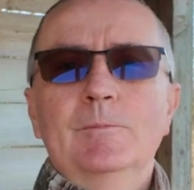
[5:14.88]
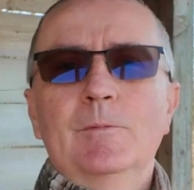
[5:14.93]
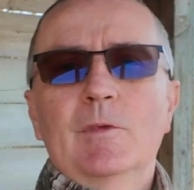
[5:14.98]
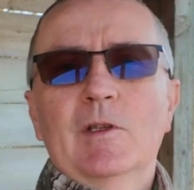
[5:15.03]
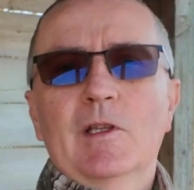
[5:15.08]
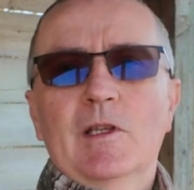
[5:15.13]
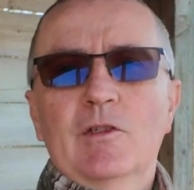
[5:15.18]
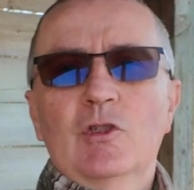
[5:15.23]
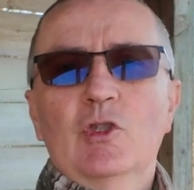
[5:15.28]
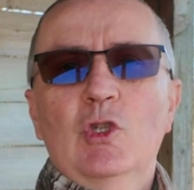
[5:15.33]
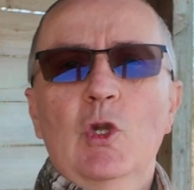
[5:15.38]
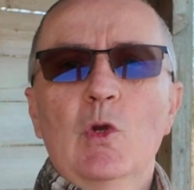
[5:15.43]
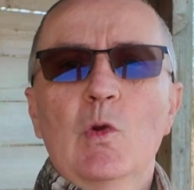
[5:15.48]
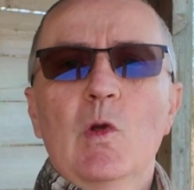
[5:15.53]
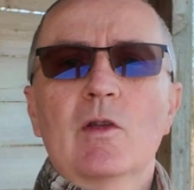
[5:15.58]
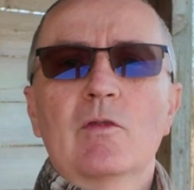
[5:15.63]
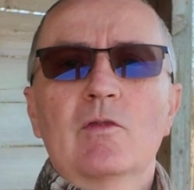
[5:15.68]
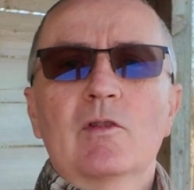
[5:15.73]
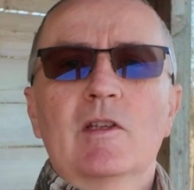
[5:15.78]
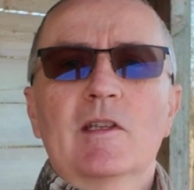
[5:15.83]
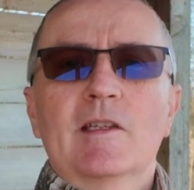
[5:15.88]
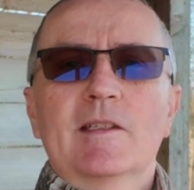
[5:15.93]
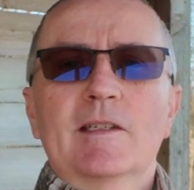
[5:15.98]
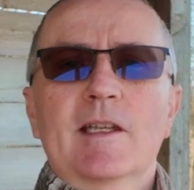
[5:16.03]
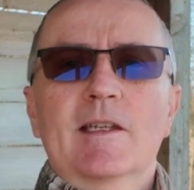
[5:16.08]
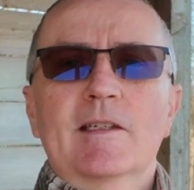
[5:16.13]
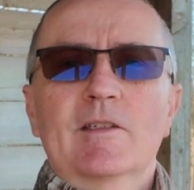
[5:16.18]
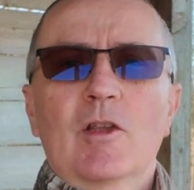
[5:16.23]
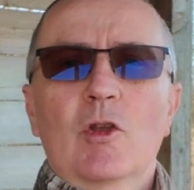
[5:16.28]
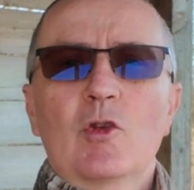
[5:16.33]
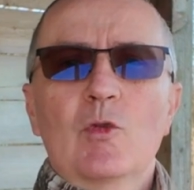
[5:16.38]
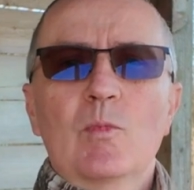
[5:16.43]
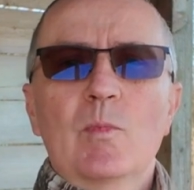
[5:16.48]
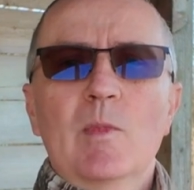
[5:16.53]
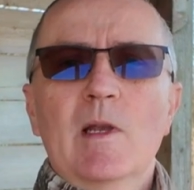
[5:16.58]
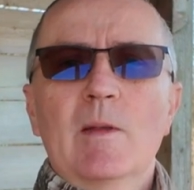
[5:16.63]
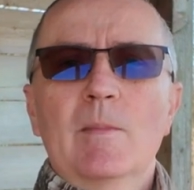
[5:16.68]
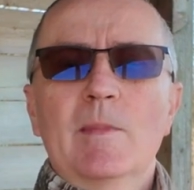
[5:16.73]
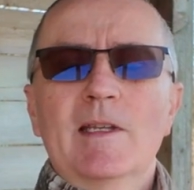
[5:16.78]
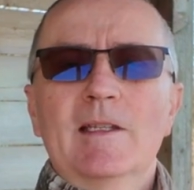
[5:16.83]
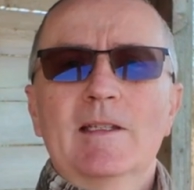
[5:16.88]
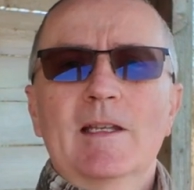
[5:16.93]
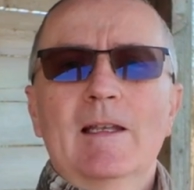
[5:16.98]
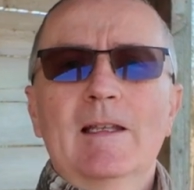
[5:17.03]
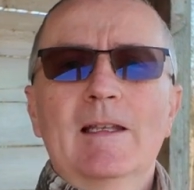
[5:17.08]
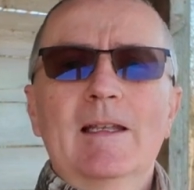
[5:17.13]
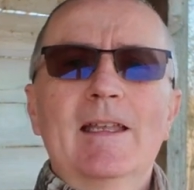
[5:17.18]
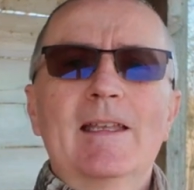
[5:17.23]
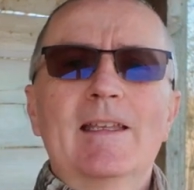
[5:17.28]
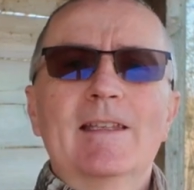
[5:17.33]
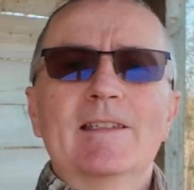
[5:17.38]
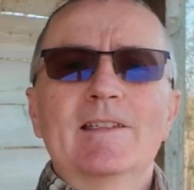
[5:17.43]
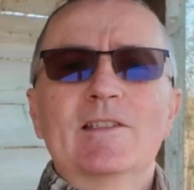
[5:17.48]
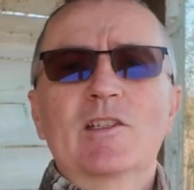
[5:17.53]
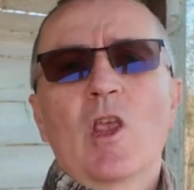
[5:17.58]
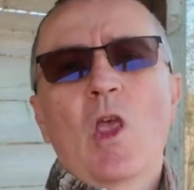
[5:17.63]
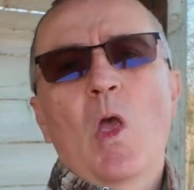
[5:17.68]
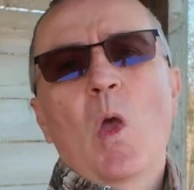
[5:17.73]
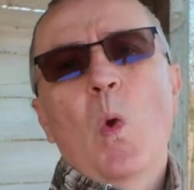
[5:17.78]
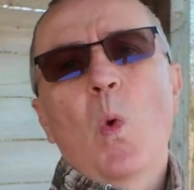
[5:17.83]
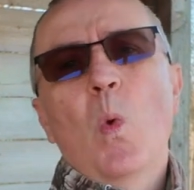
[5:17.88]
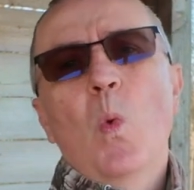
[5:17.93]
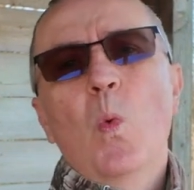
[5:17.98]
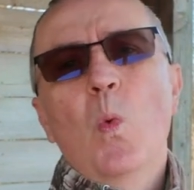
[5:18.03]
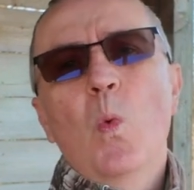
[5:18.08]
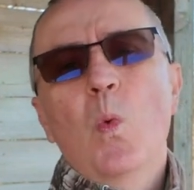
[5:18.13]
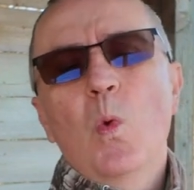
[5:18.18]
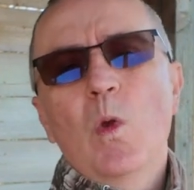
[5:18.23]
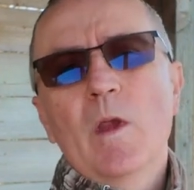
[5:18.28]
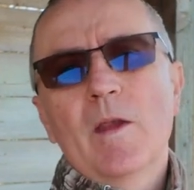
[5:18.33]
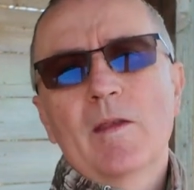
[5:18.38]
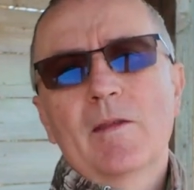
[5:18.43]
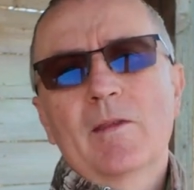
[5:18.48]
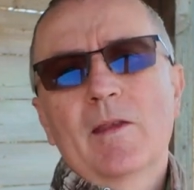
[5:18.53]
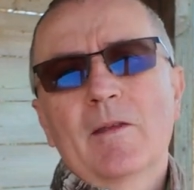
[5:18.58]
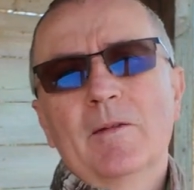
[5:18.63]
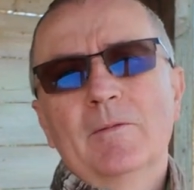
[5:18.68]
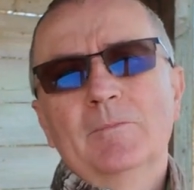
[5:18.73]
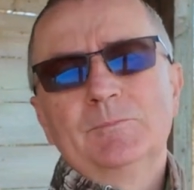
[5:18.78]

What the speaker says: the 200-600mm lens with